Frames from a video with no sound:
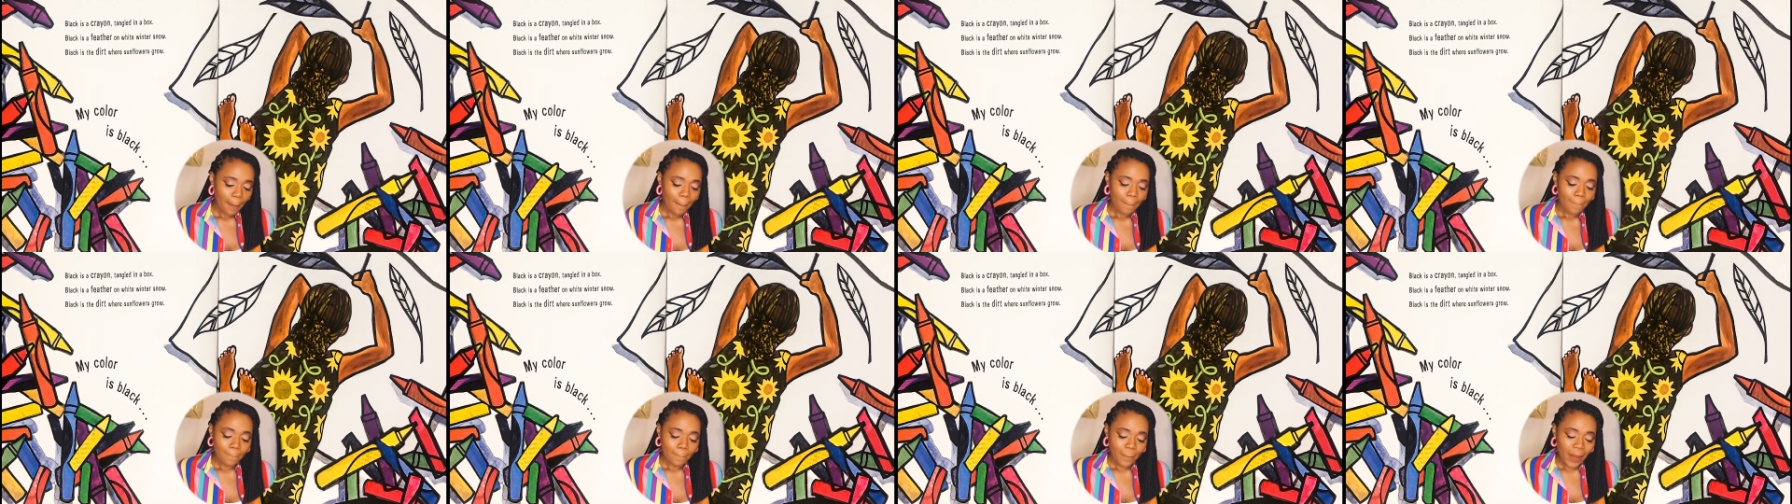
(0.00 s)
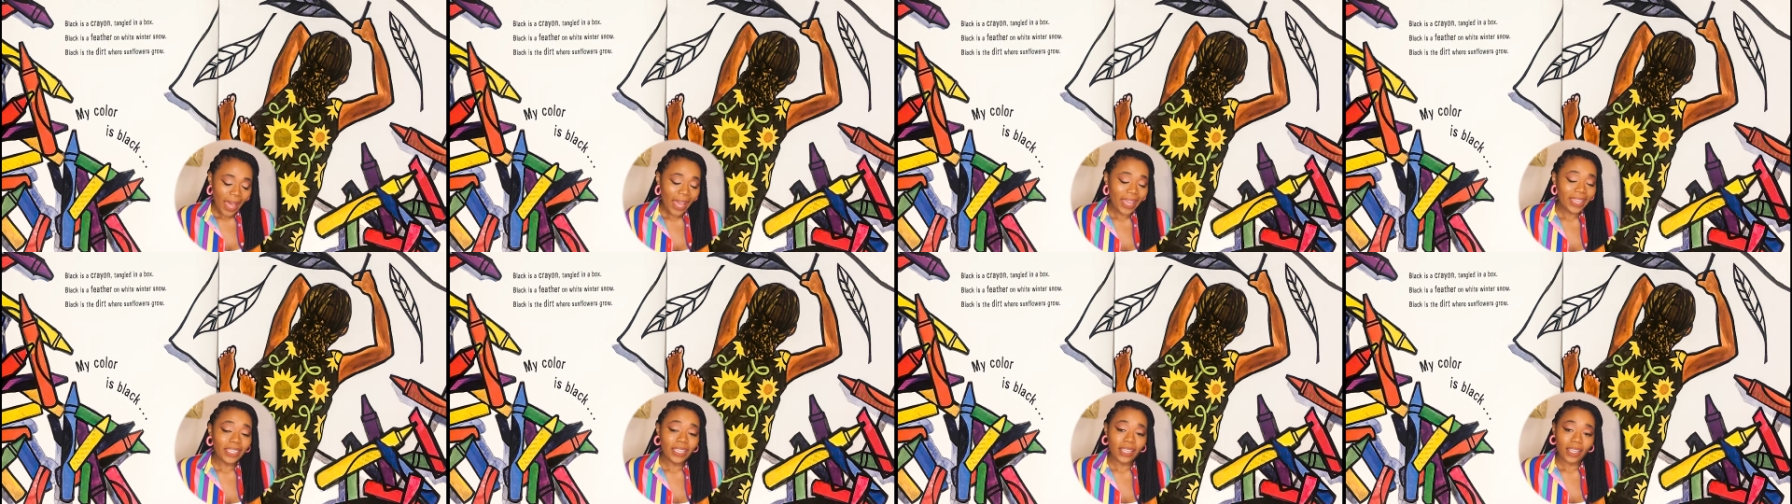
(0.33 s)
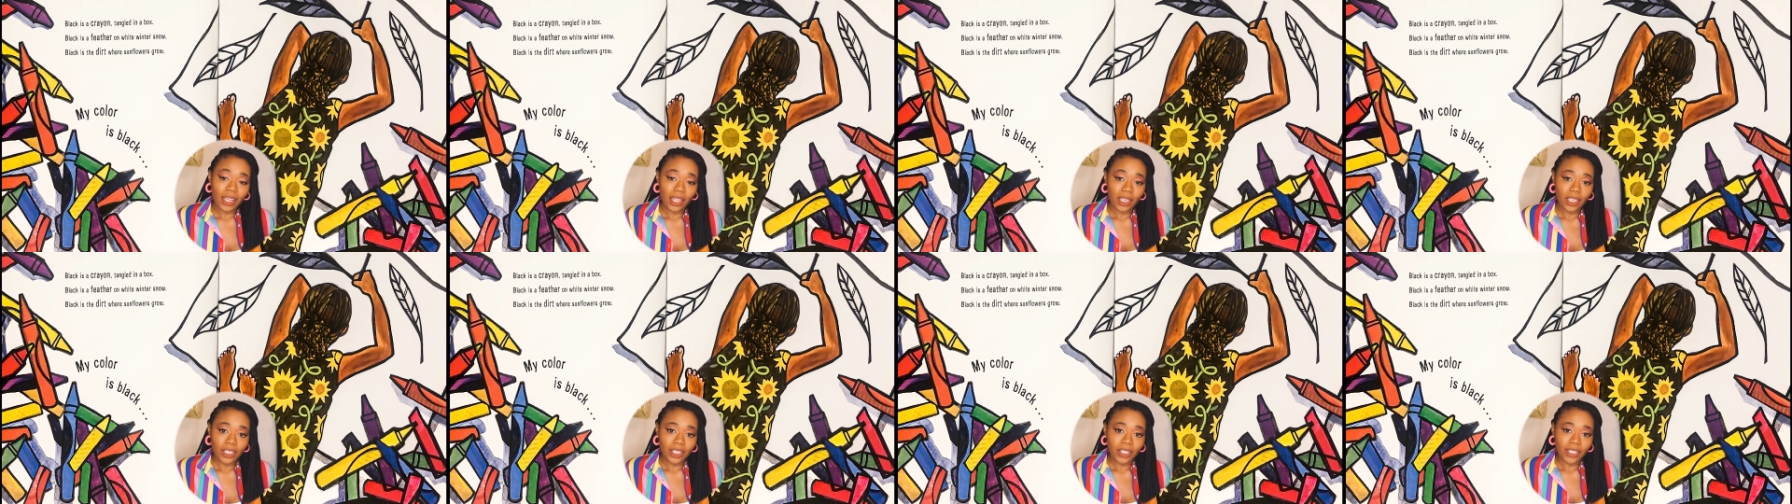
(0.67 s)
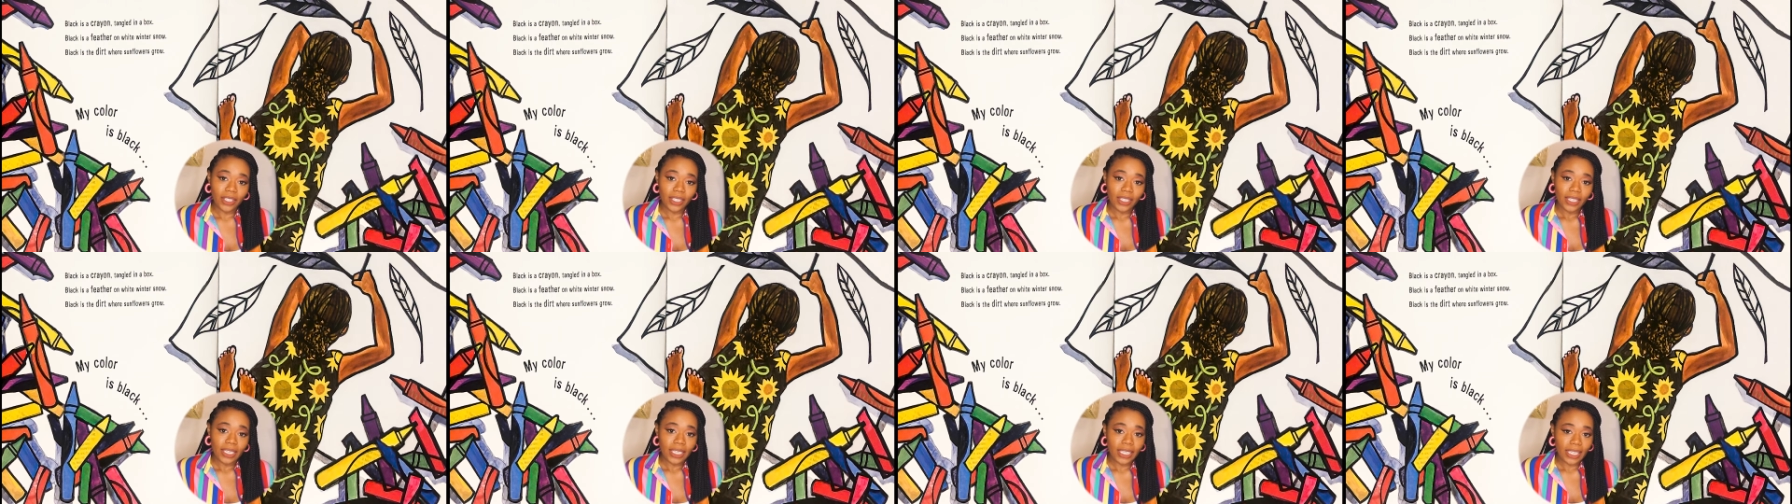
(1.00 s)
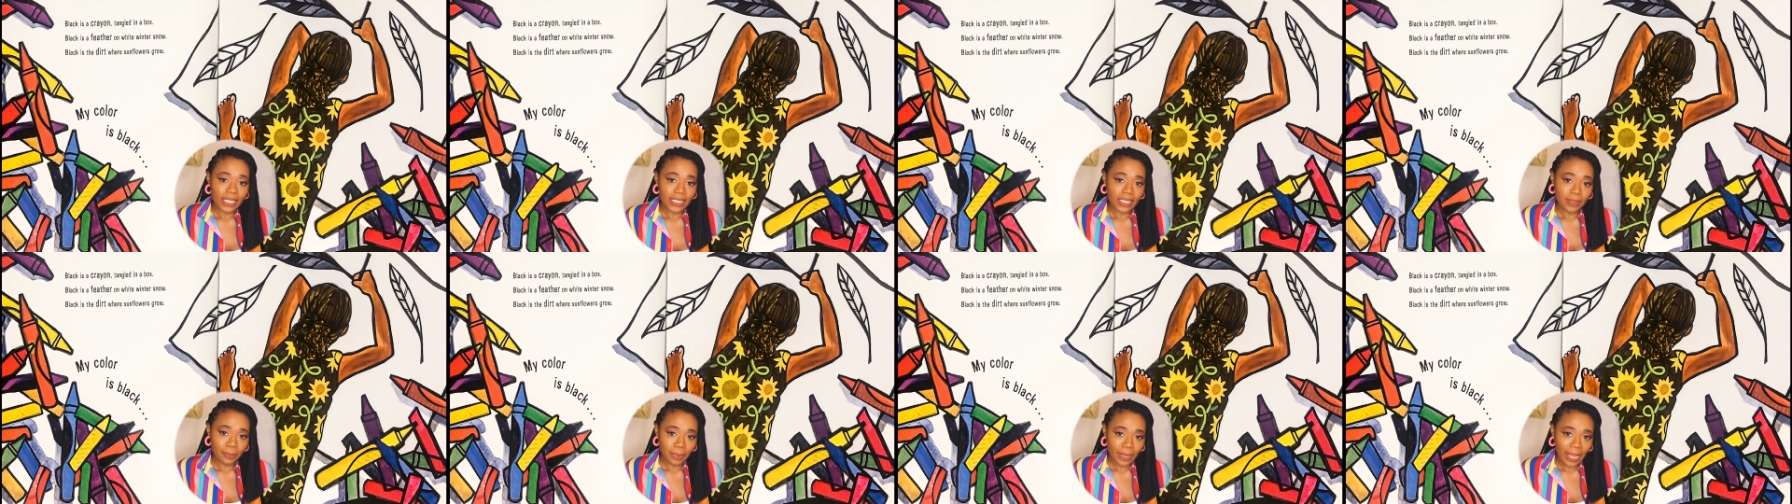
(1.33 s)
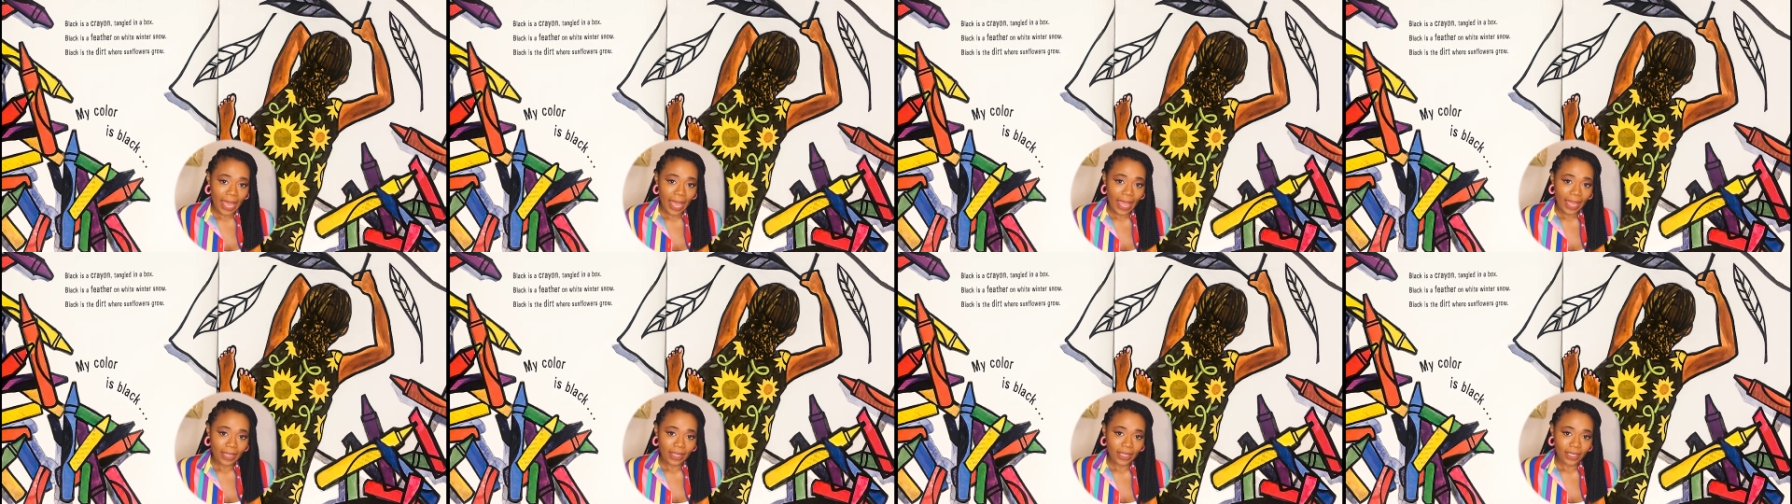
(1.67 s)
My color is
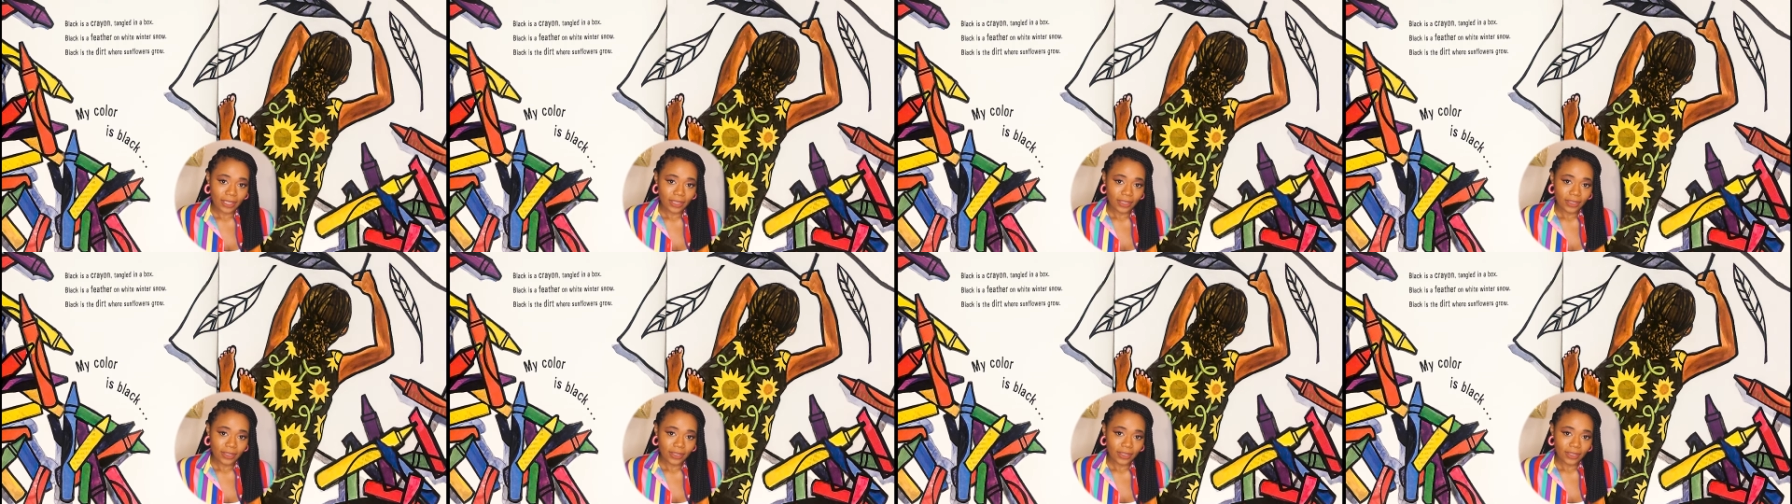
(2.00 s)
black.